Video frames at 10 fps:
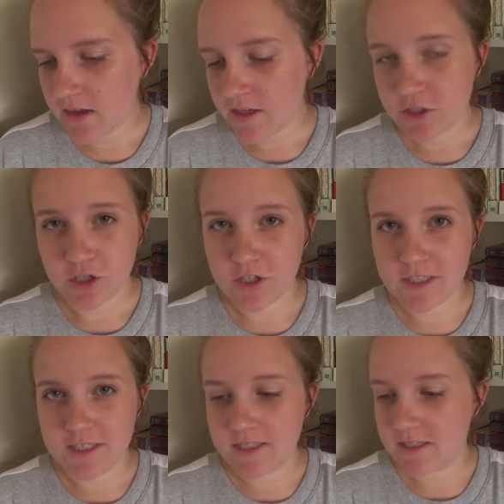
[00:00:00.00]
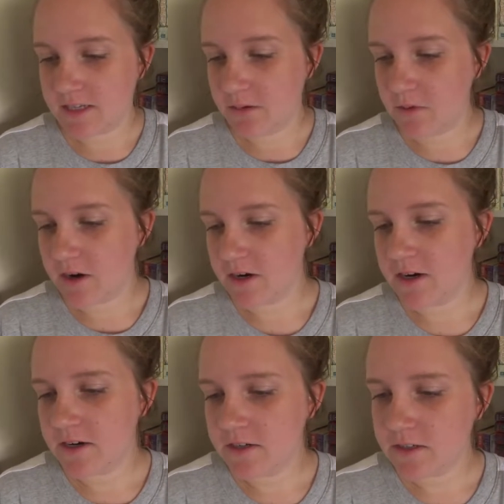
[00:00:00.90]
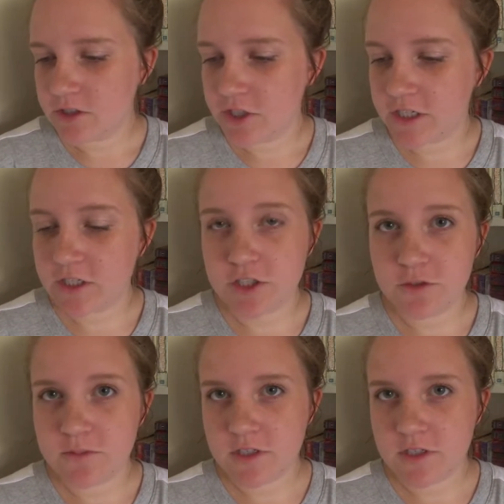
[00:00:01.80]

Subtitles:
Charlotte is a skinwalker. She consumes